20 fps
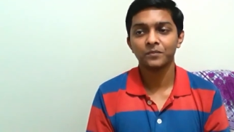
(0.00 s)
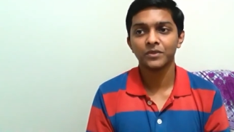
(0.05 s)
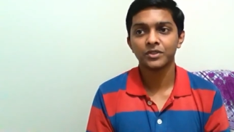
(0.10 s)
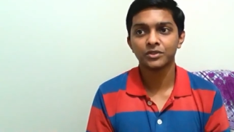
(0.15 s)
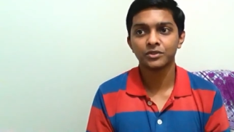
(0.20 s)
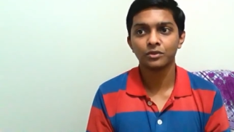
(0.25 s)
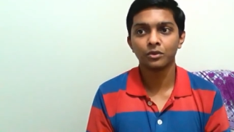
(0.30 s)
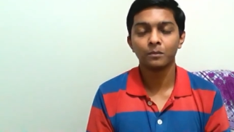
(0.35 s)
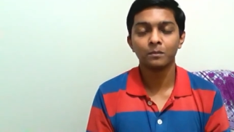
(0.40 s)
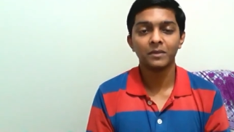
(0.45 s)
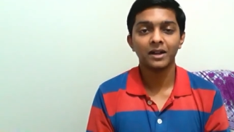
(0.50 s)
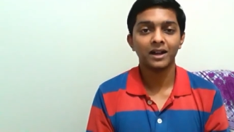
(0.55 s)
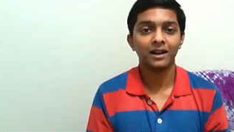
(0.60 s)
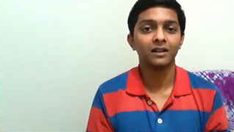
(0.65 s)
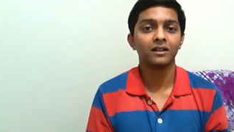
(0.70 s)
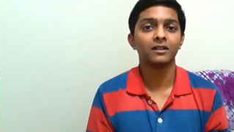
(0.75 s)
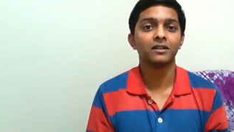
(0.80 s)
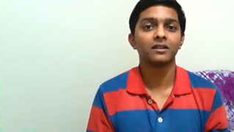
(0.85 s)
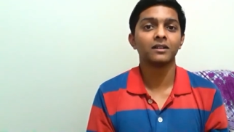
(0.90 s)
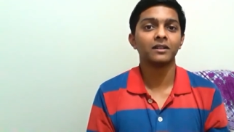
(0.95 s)
So
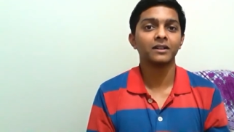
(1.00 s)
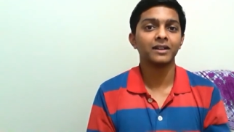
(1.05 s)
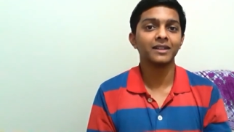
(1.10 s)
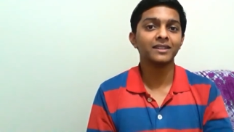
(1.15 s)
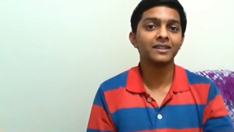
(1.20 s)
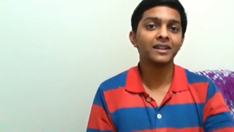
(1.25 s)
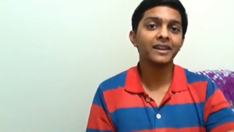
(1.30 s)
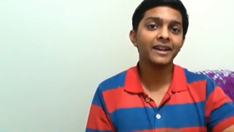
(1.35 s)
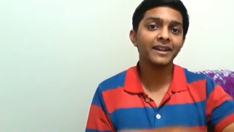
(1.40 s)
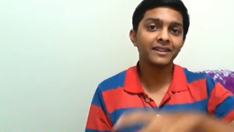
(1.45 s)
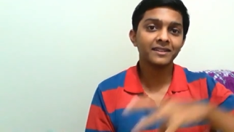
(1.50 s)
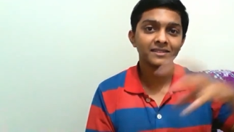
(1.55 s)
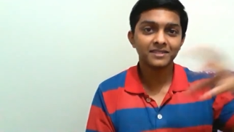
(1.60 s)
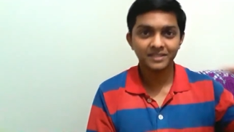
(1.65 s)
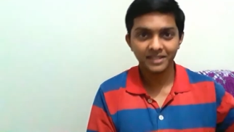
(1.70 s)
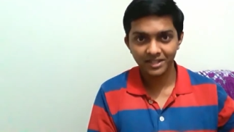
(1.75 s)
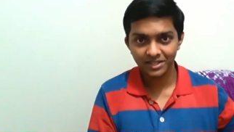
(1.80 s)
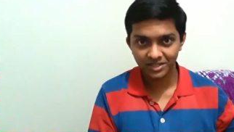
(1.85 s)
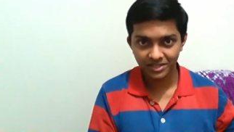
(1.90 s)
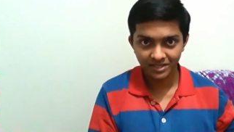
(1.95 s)
uh, in the later
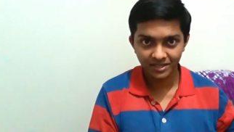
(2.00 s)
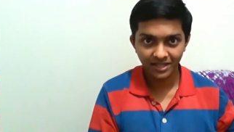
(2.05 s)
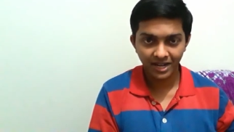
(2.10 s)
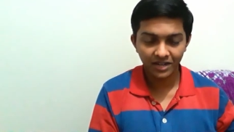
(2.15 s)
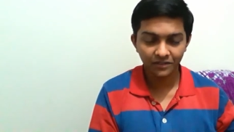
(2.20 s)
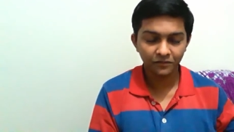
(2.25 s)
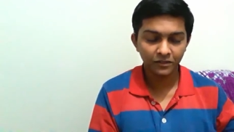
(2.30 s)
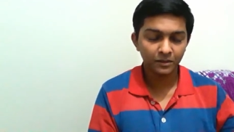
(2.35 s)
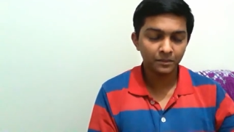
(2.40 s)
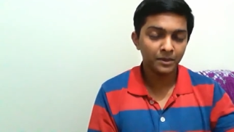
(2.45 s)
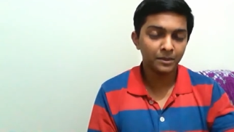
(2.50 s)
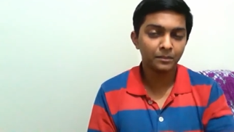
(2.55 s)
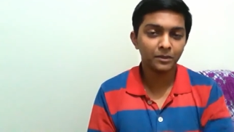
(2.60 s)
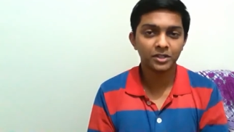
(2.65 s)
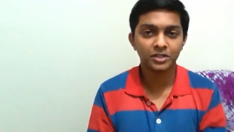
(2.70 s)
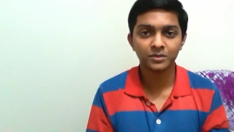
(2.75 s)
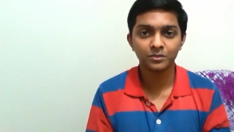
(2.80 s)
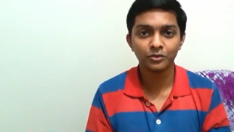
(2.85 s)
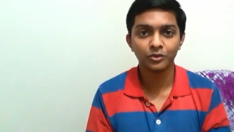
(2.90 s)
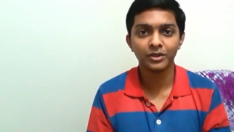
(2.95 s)
stage, that will be
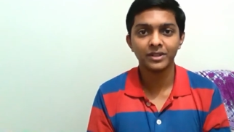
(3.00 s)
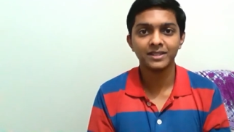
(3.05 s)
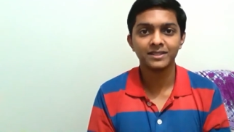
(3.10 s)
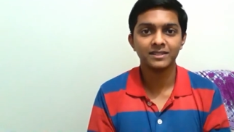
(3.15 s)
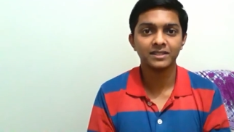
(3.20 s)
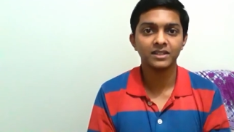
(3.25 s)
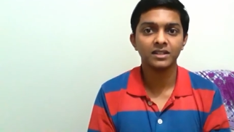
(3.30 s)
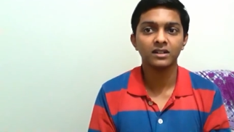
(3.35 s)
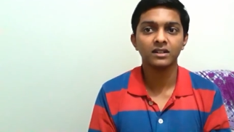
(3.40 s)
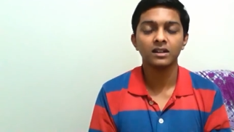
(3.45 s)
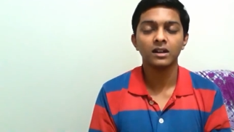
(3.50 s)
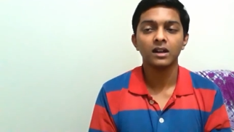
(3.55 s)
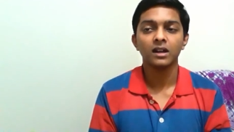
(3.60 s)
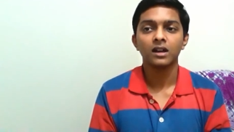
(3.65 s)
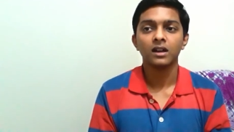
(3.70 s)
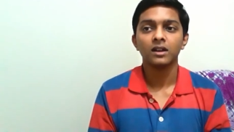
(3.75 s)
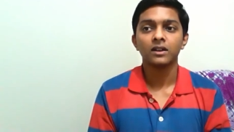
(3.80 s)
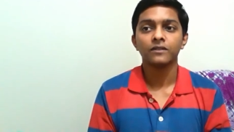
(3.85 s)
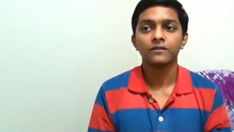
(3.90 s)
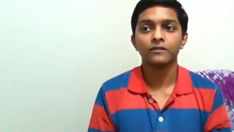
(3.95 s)
much more easier
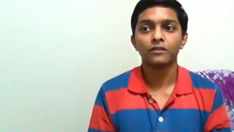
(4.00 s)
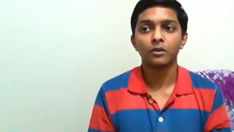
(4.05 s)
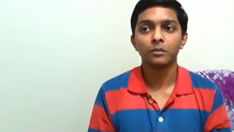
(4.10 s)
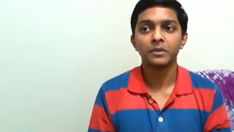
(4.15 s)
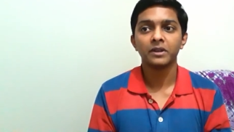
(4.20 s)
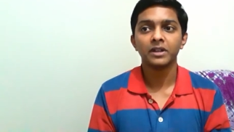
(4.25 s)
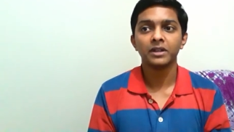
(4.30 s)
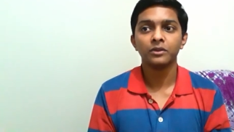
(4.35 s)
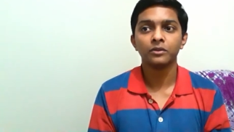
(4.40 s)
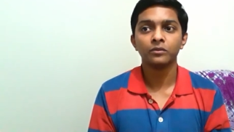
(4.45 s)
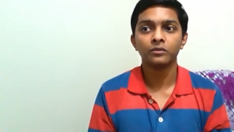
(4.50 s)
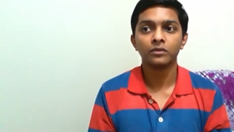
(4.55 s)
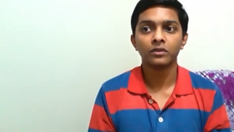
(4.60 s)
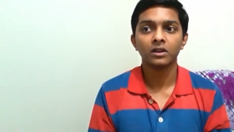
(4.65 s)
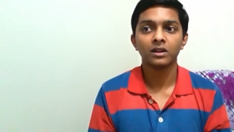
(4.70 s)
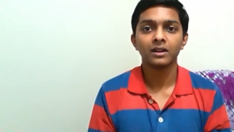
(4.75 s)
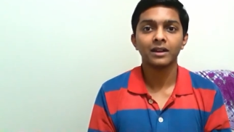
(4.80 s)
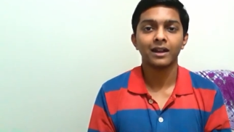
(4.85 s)
for me to work.